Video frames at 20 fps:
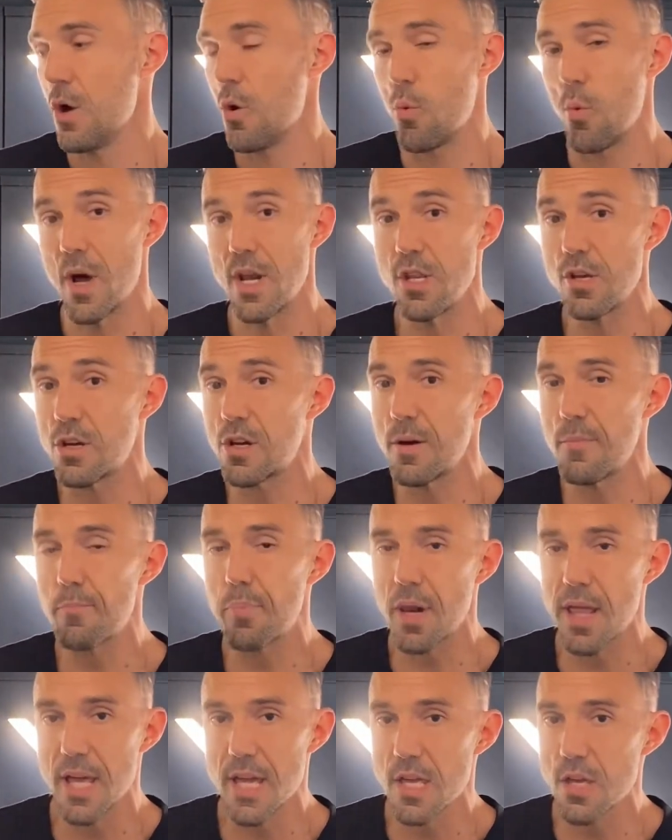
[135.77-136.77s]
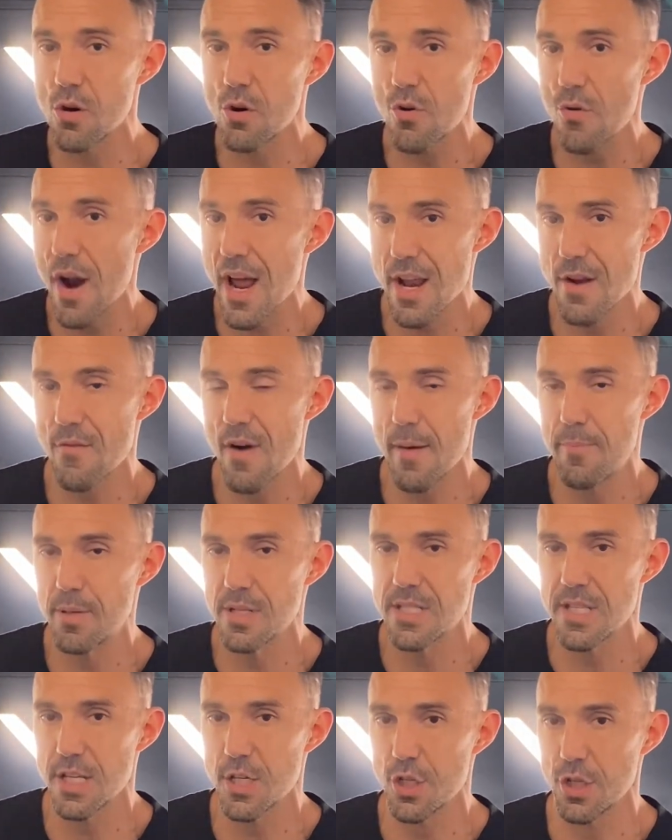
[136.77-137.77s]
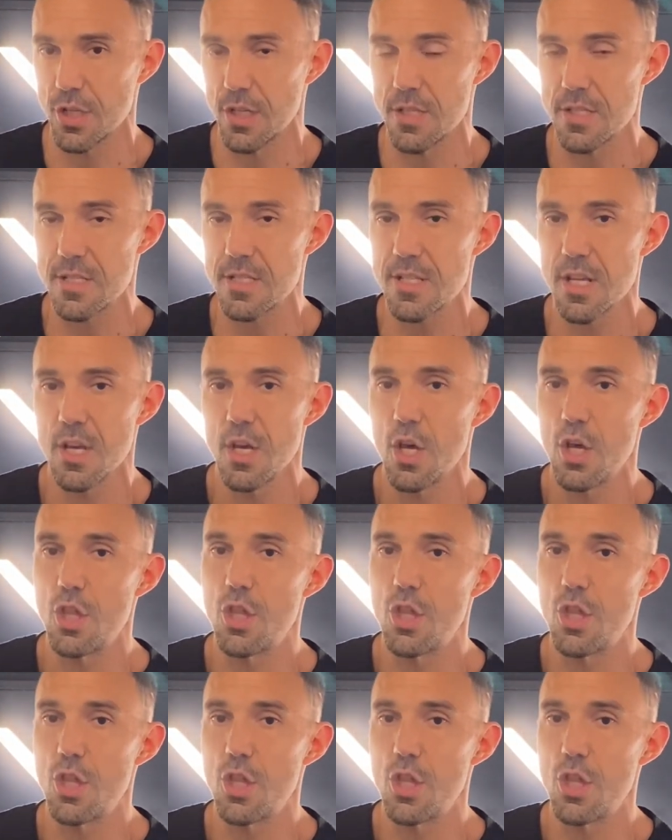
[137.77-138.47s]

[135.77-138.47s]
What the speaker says: when you complete your 8 repetitions,